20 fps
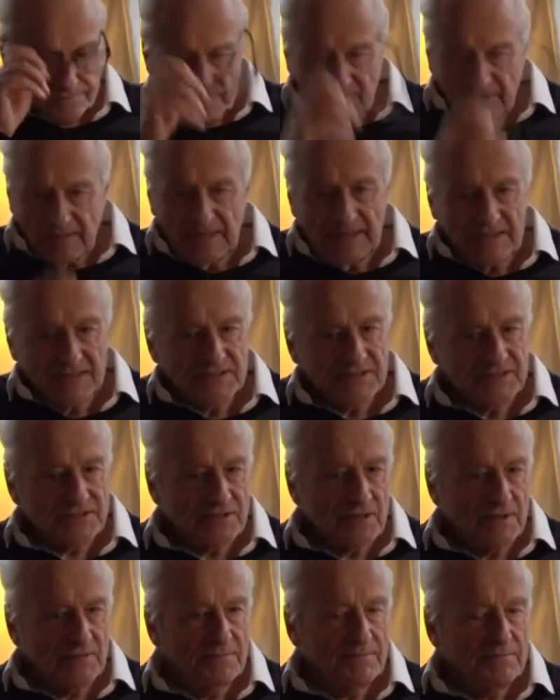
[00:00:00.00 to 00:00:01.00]
it's
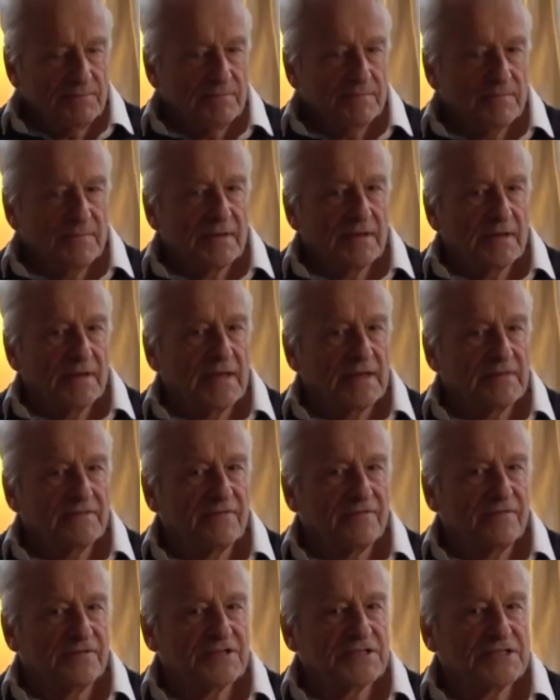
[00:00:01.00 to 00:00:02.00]
a
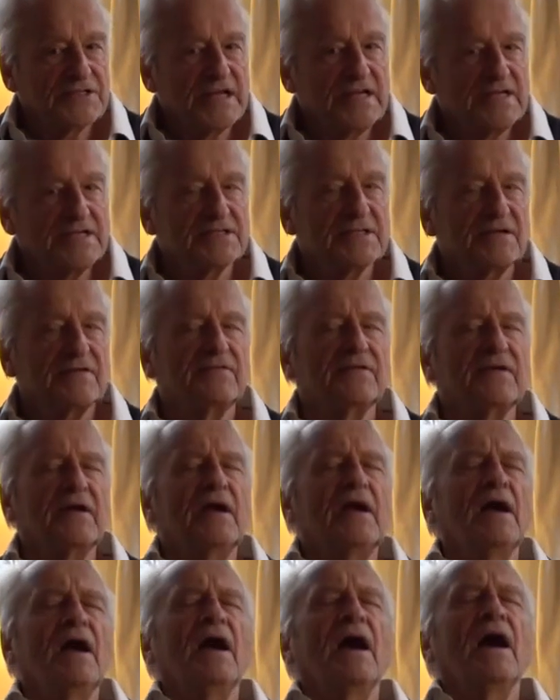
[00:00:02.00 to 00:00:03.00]
sense of
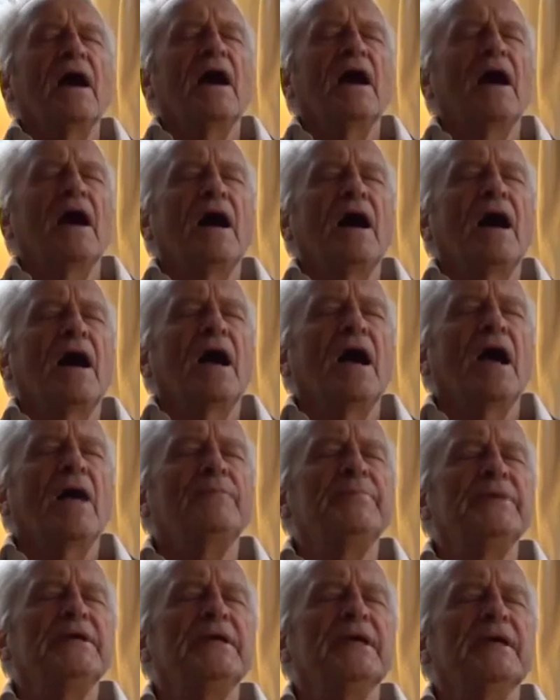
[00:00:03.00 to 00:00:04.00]
a
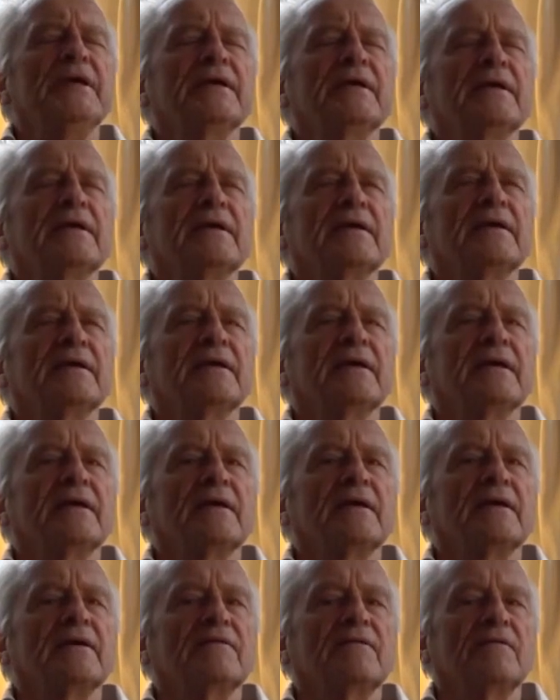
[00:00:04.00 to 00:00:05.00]
being.
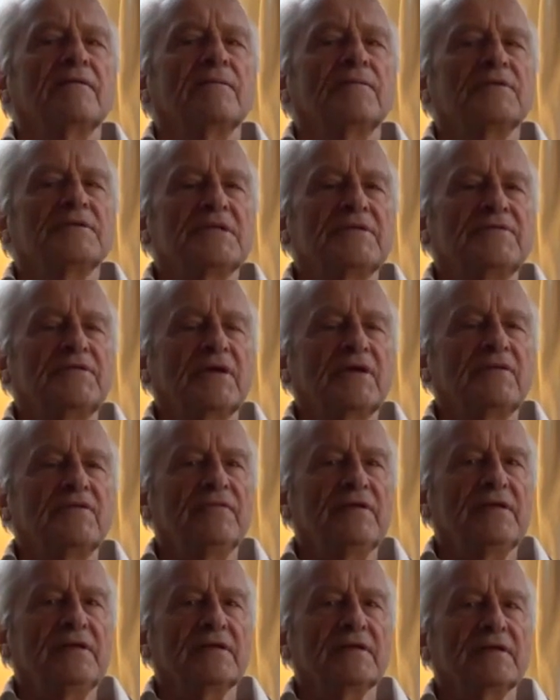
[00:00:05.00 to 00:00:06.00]
See if you can
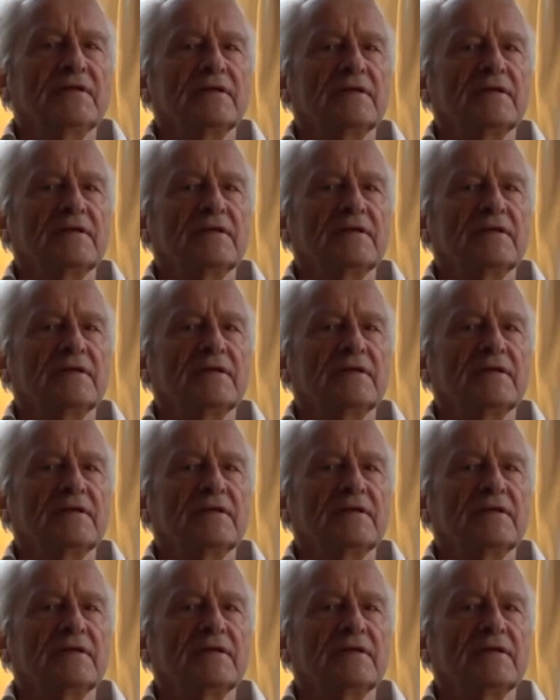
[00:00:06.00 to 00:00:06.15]
feel it.